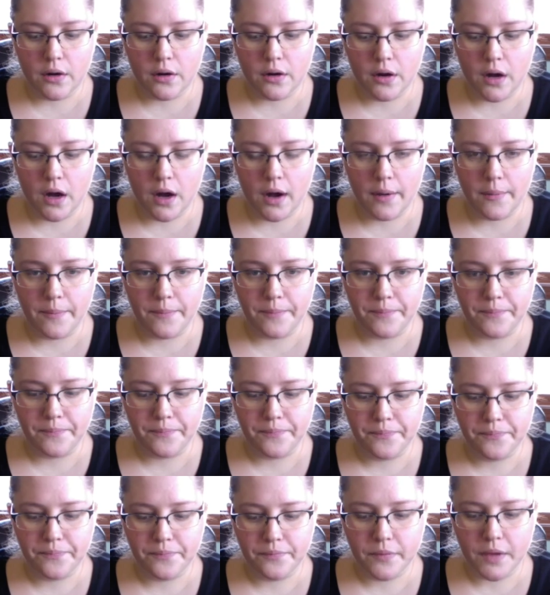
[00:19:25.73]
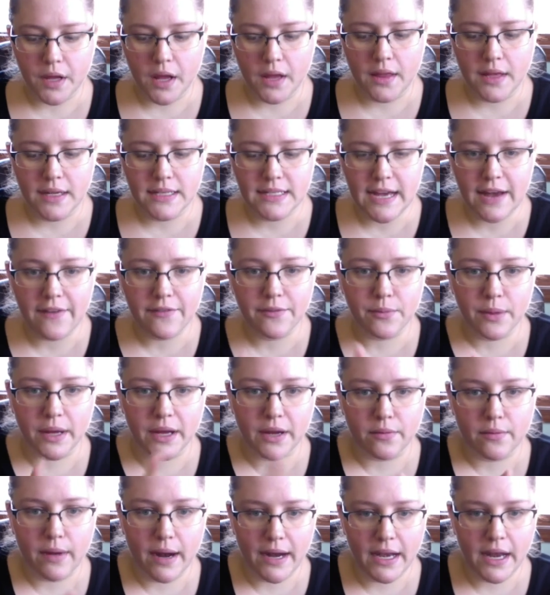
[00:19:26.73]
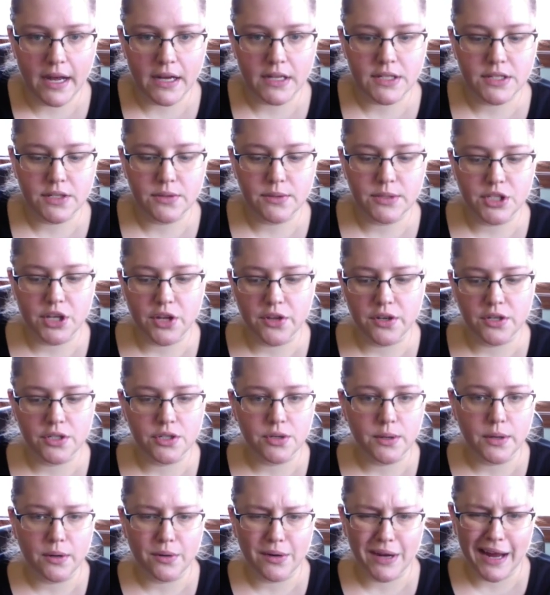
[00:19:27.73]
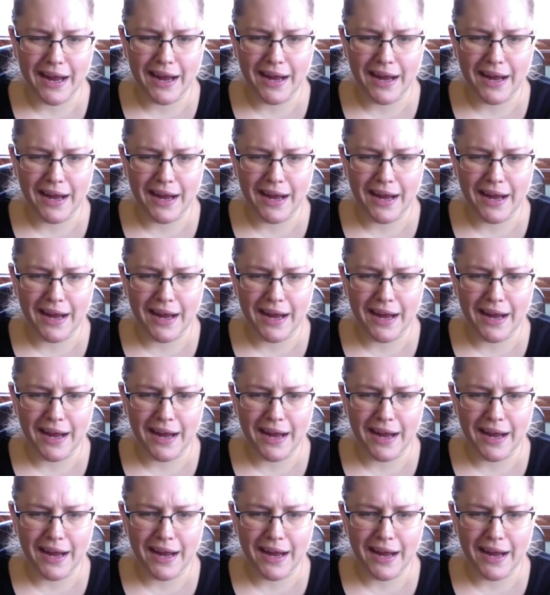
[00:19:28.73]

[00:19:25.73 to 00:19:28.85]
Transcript: I like to have them like right next to each other so I don't get